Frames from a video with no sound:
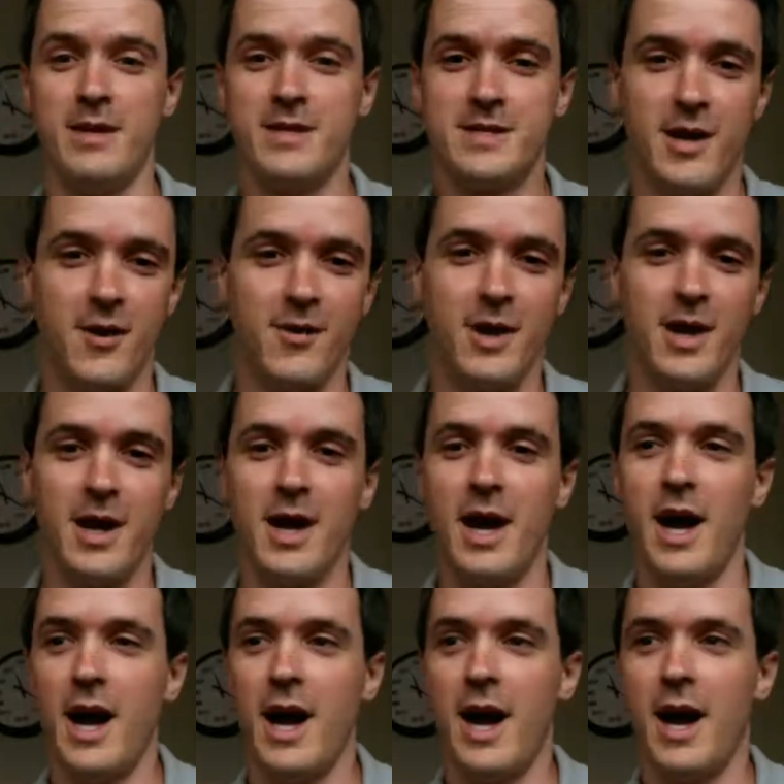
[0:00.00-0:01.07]
So,
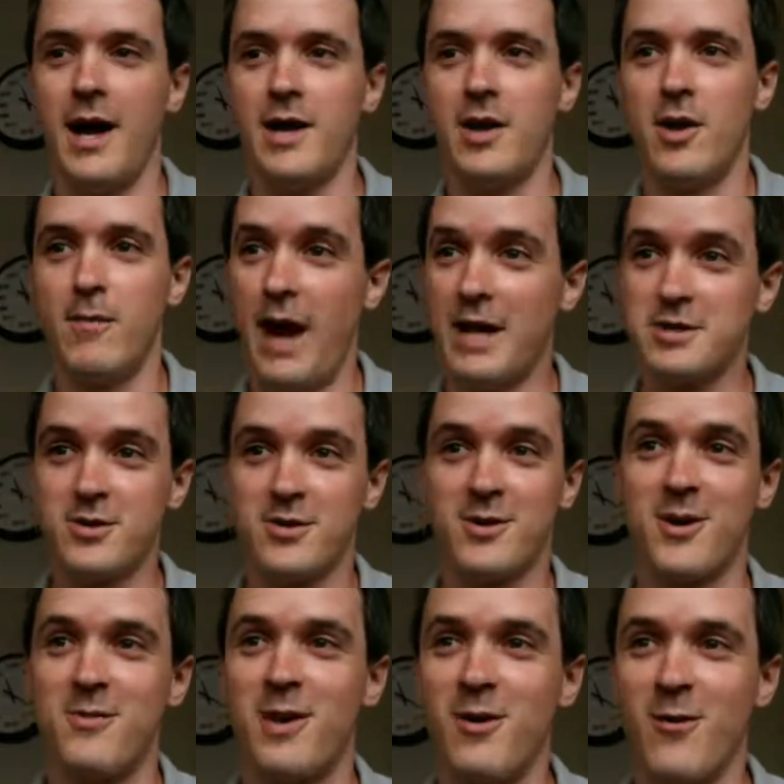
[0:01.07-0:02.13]
magical
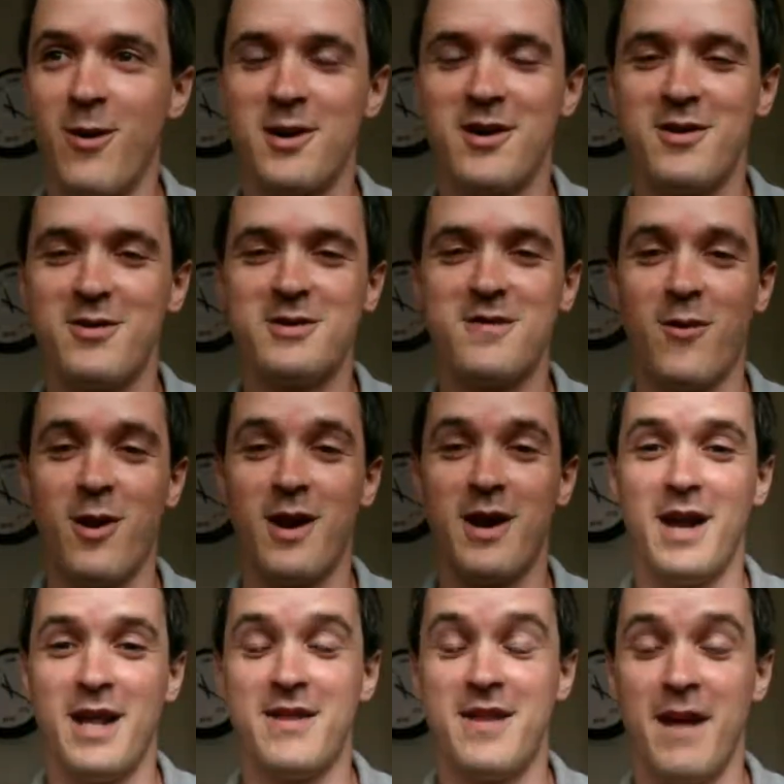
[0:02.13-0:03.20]
could be a word to use for it.
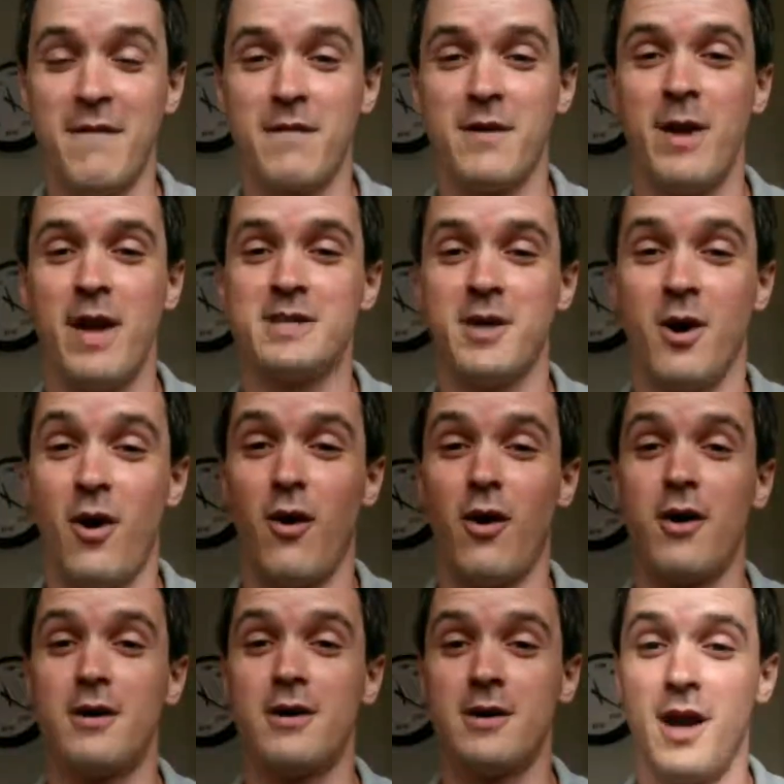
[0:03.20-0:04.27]
It definitely makes a
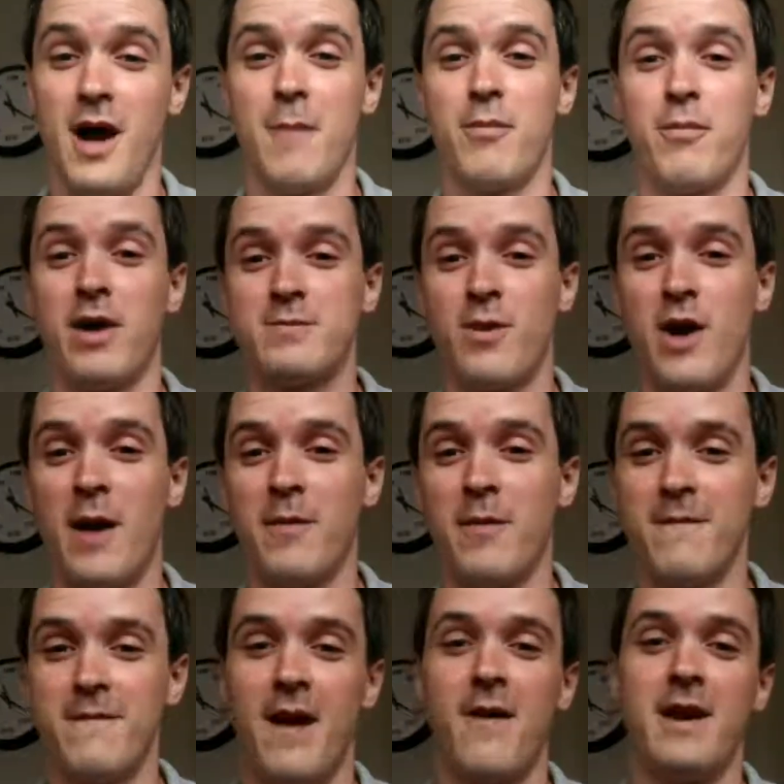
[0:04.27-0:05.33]
hard, complex problem
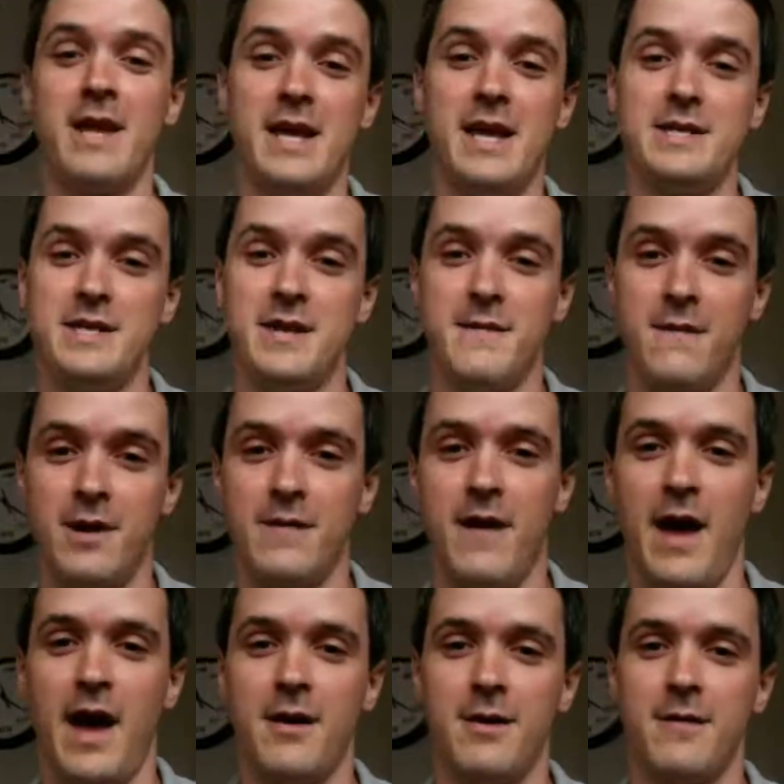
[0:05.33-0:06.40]
very easy for an
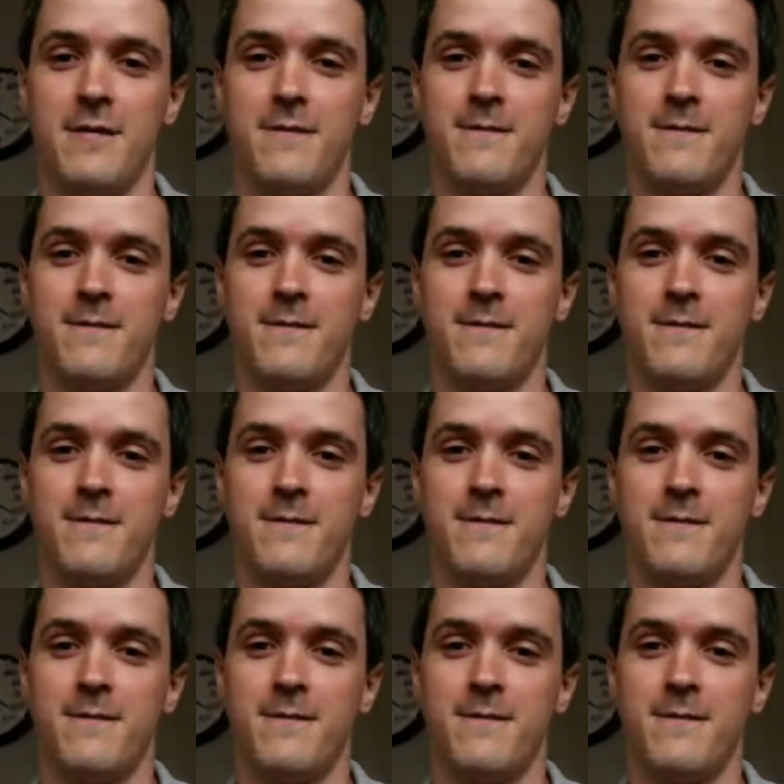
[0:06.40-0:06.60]
attacker.